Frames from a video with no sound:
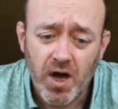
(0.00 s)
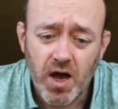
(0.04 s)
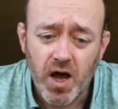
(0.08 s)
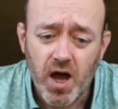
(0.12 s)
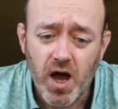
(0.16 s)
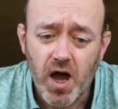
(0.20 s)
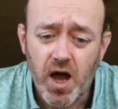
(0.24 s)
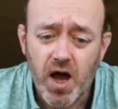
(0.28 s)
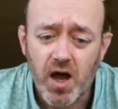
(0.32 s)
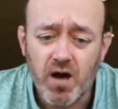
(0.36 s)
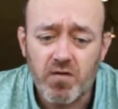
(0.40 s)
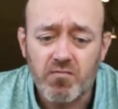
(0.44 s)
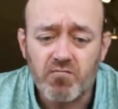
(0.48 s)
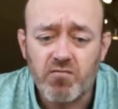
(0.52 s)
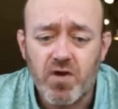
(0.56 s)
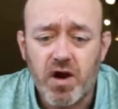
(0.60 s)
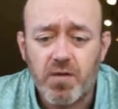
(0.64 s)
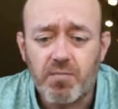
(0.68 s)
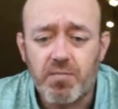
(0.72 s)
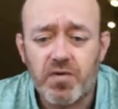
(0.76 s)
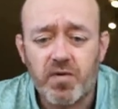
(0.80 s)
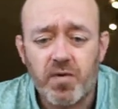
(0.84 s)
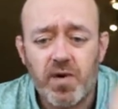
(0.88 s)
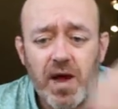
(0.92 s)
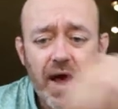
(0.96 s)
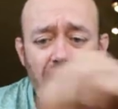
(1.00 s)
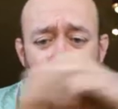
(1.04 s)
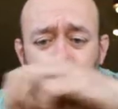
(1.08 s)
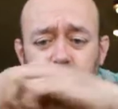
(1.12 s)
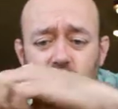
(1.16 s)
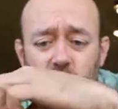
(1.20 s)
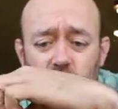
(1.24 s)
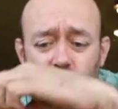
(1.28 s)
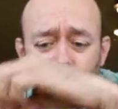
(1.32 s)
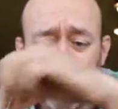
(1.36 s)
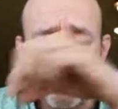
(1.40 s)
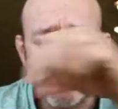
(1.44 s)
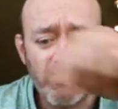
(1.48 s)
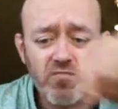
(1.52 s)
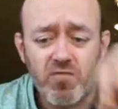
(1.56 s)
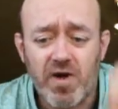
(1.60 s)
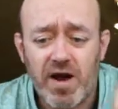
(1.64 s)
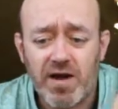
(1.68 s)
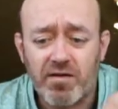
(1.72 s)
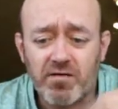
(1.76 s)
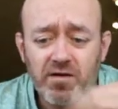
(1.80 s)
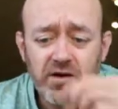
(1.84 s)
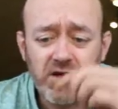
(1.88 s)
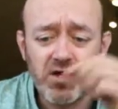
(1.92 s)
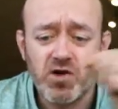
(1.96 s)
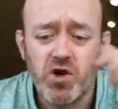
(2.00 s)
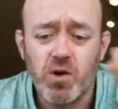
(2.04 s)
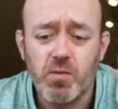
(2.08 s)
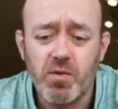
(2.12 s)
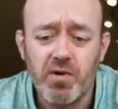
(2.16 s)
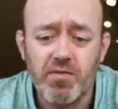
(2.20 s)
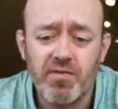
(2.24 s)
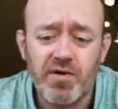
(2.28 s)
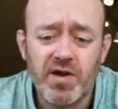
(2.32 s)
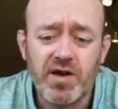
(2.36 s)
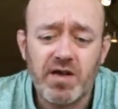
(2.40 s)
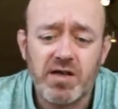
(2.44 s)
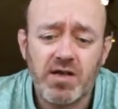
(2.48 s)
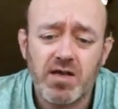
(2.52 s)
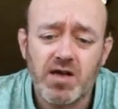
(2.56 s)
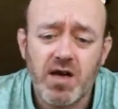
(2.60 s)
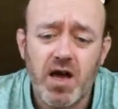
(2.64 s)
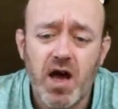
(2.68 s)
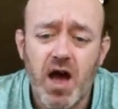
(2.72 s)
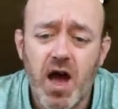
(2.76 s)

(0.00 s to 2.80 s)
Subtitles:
rub apple round the top of it